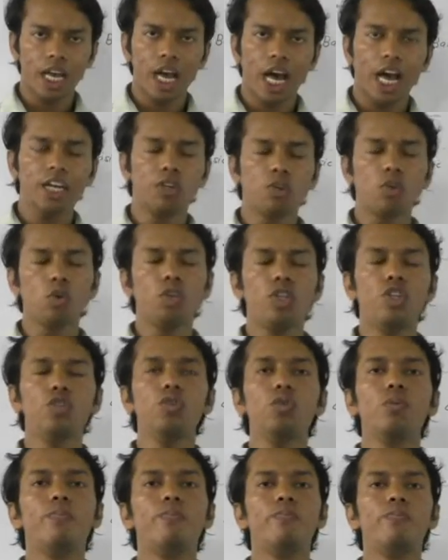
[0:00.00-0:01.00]
I told
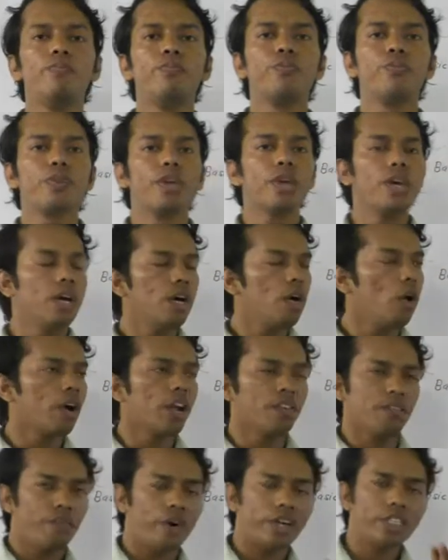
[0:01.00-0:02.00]
you,
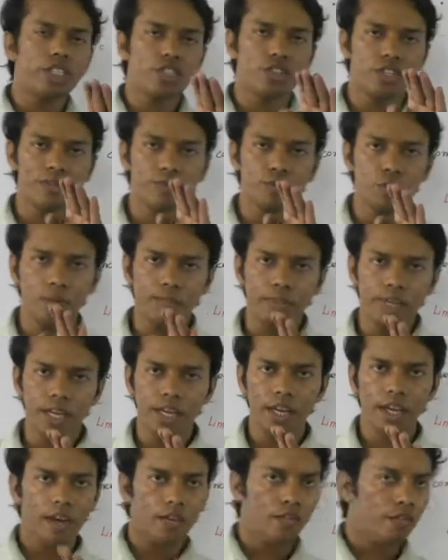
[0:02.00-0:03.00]
okay, first step should
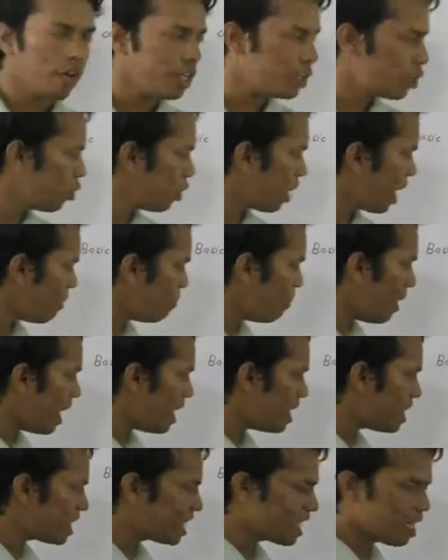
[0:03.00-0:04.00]
be, first you write
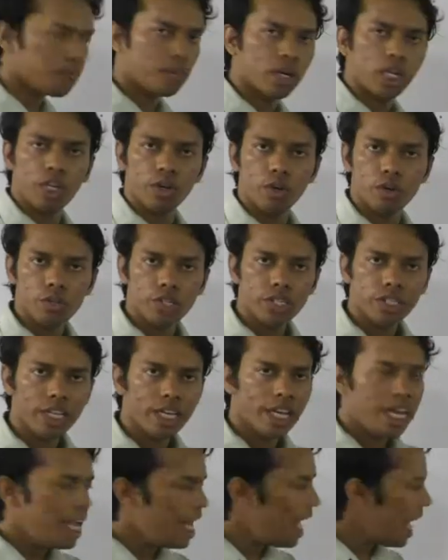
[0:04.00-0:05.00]
balanced chemical equation,
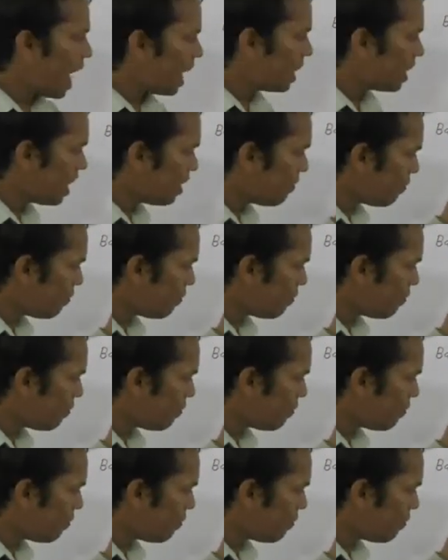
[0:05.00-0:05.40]
and then